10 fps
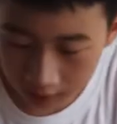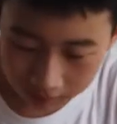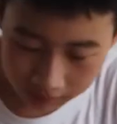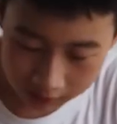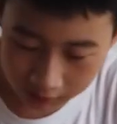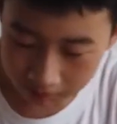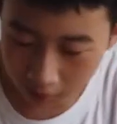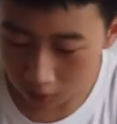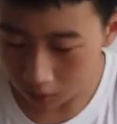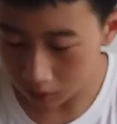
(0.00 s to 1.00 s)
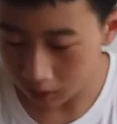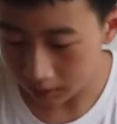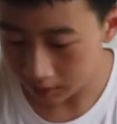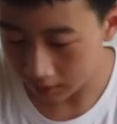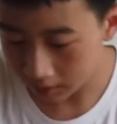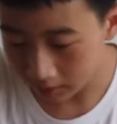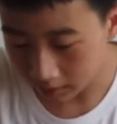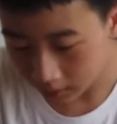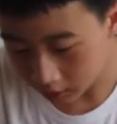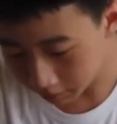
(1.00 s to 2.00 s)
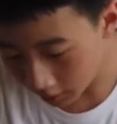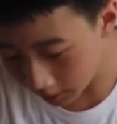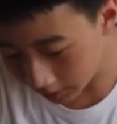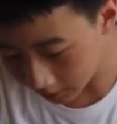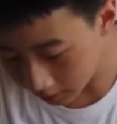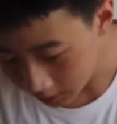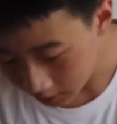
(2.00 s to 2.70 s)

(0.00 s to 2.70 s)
a little bit smaller than this pocket,